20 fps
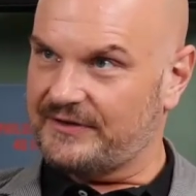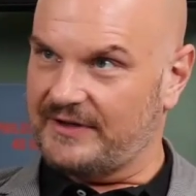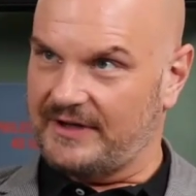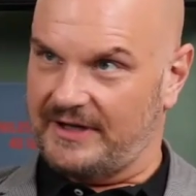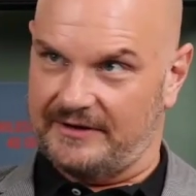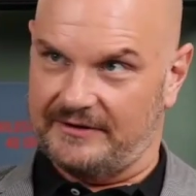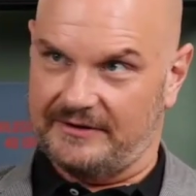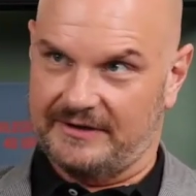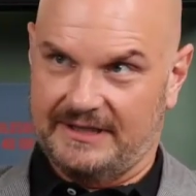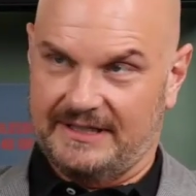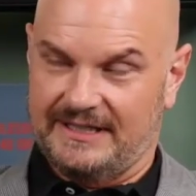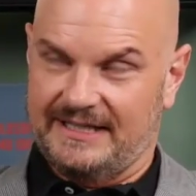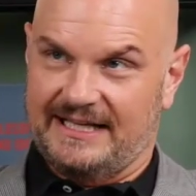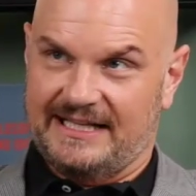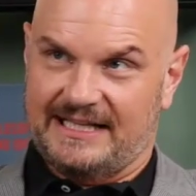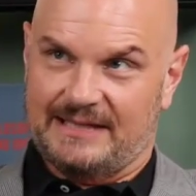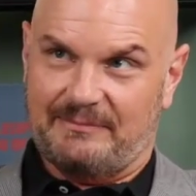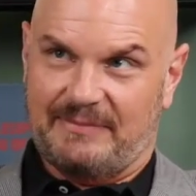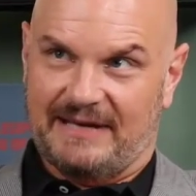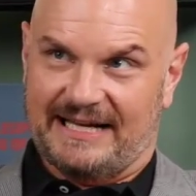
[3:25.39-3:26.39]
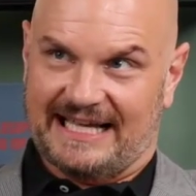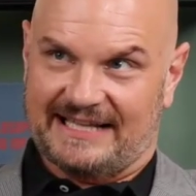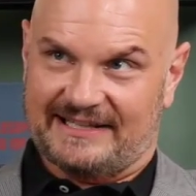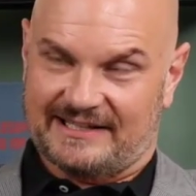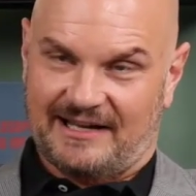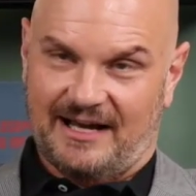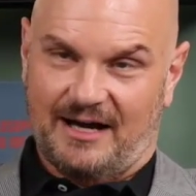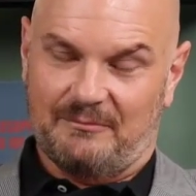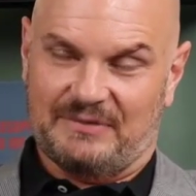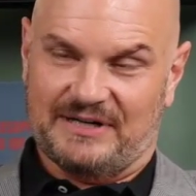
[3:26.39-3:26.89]
So depending on
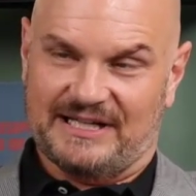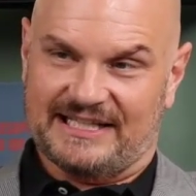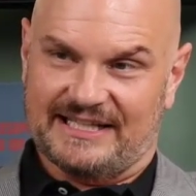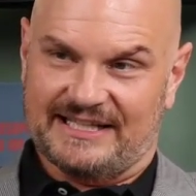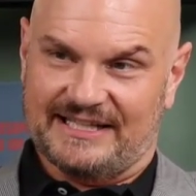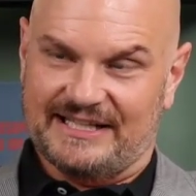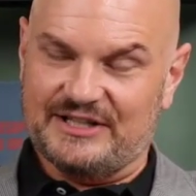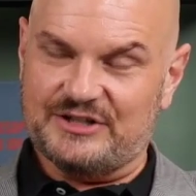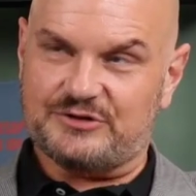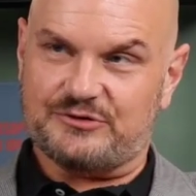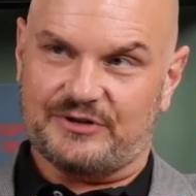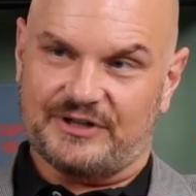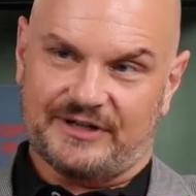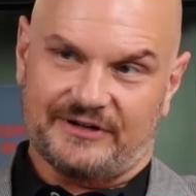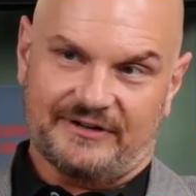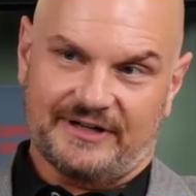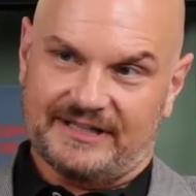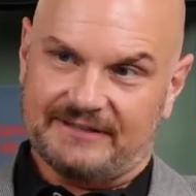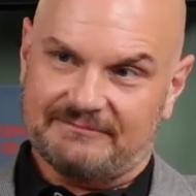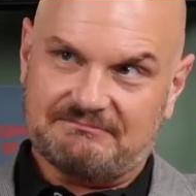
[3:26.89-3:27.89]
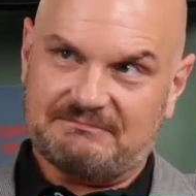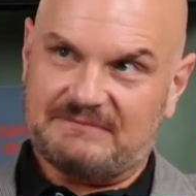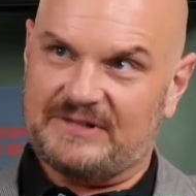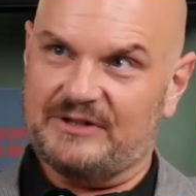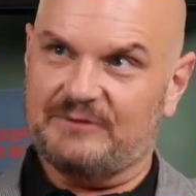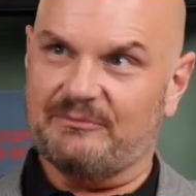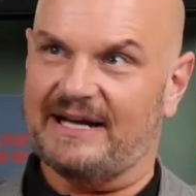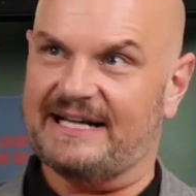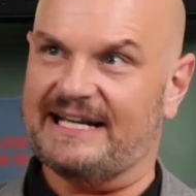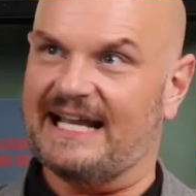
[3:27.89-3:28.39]
the company and the industry you're in,
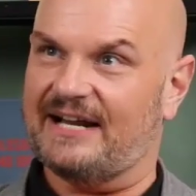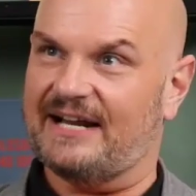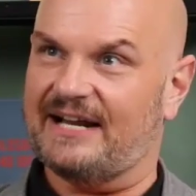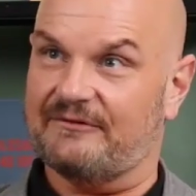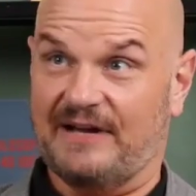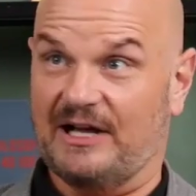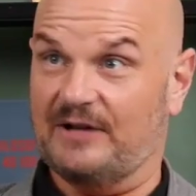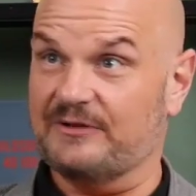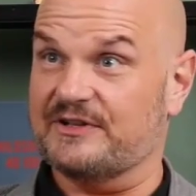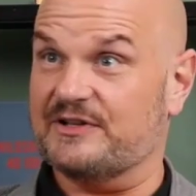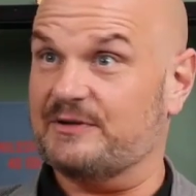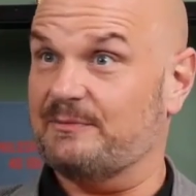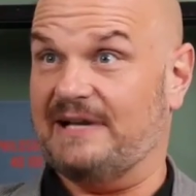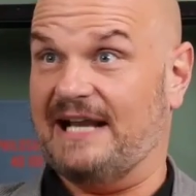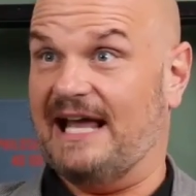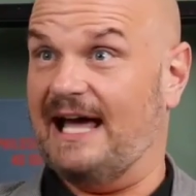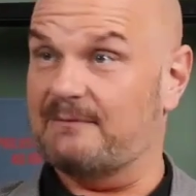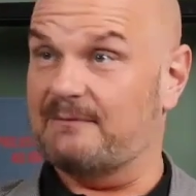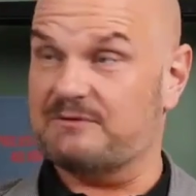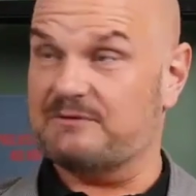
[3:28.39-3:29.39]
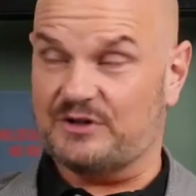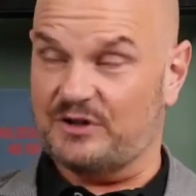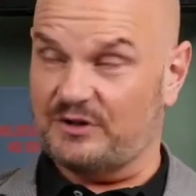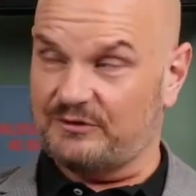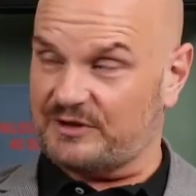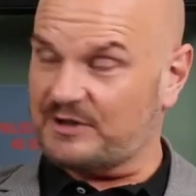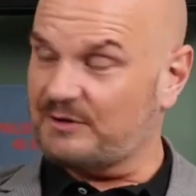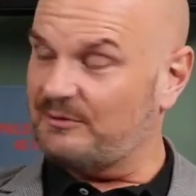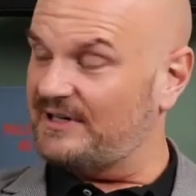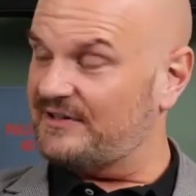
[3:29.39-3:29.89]
you might not have felt it's been optional
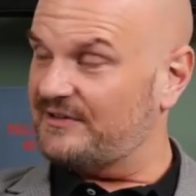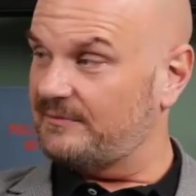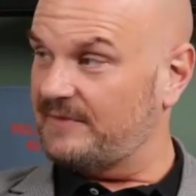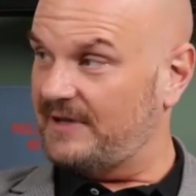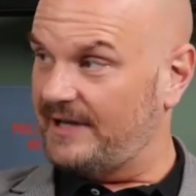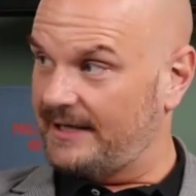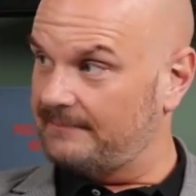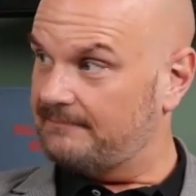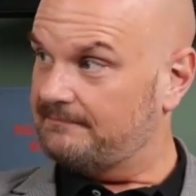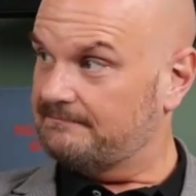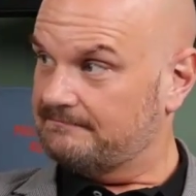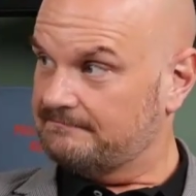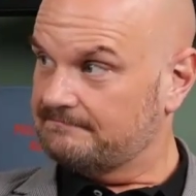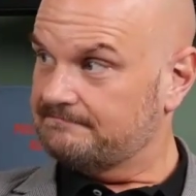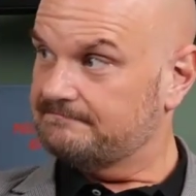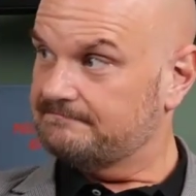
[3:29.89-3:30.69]
for quite some time.